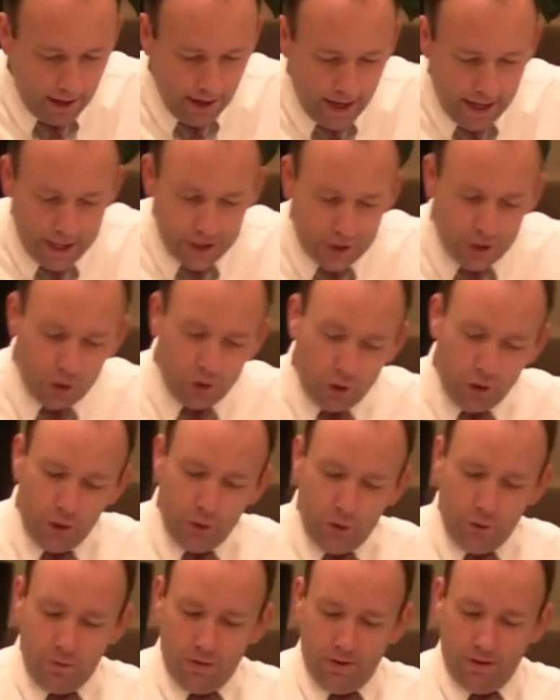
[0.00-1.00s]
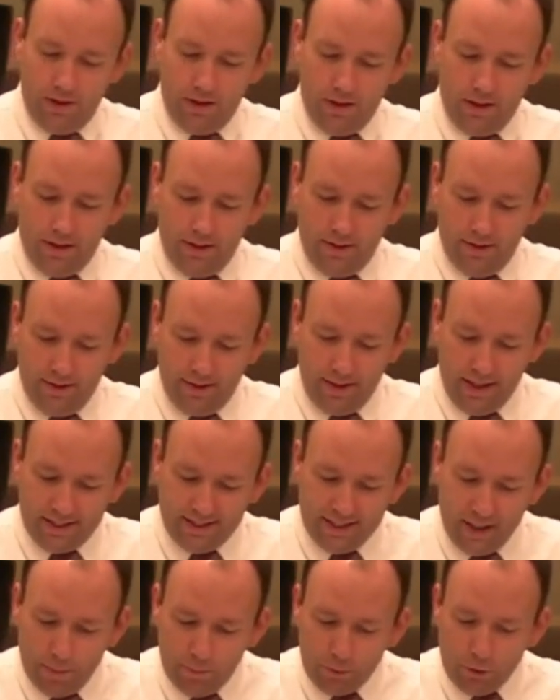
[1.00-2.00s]
It is true that
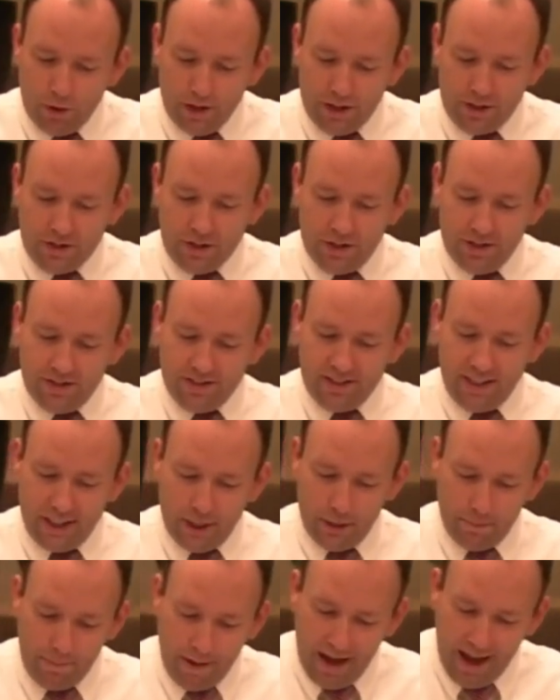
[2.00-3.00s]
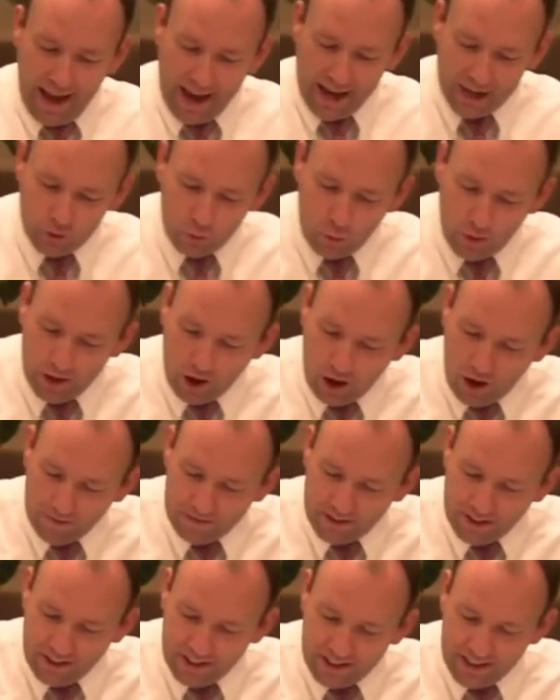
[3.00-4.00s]
some Christians in the past went off
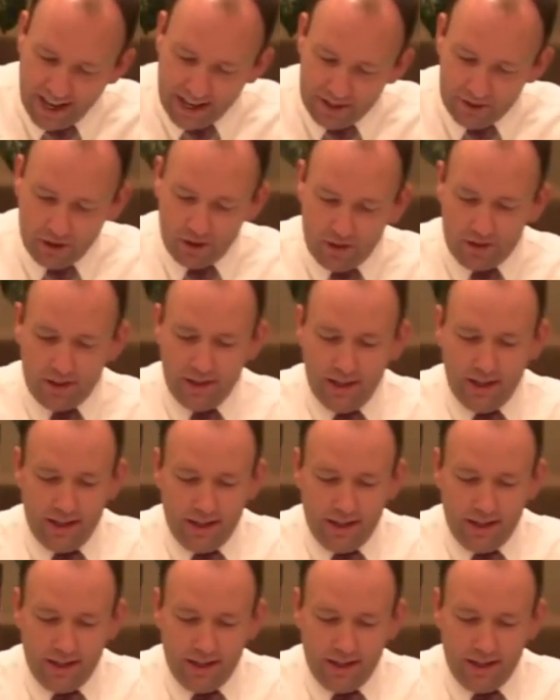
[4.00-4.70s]
to the desert,